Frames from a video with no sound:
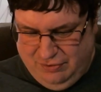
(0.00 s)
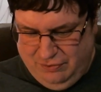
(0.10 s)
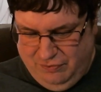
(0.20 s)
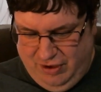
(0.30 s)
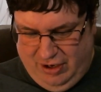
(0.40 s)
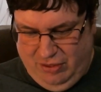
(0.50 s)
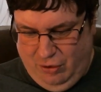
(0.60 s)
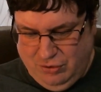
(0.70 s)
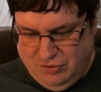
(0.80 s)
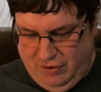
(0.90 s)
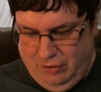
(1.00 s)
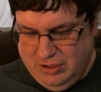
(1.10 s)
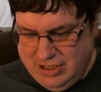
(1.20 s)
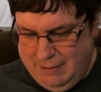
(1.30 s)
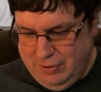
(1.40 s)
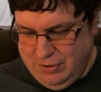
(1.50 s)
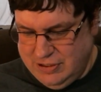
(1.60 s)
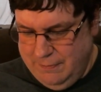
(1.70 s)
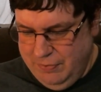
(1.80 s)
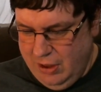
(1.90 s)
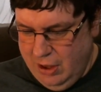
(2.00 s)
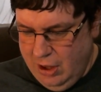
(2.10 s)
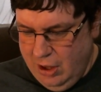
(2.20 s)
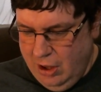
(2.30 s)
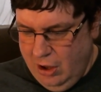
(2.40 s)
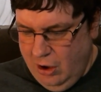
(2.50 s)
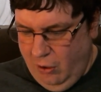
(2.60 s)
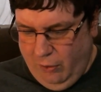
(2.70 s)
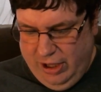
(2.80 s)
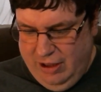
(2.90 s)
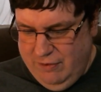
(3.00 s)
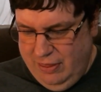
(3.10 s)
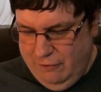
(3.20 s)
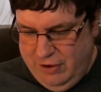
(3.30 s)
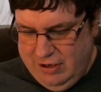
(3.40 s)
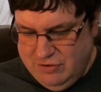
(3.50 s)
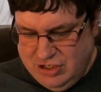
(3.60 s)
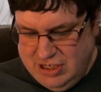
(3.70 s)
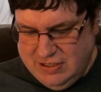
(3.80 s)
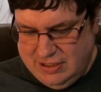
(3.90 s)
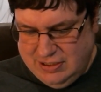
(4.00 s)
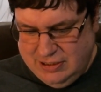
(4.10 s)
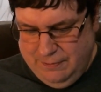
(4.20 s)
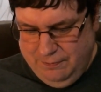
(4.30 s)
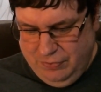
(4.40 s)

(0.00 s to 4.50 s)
the feet of those fellow disciples, or even the feet of Jesus.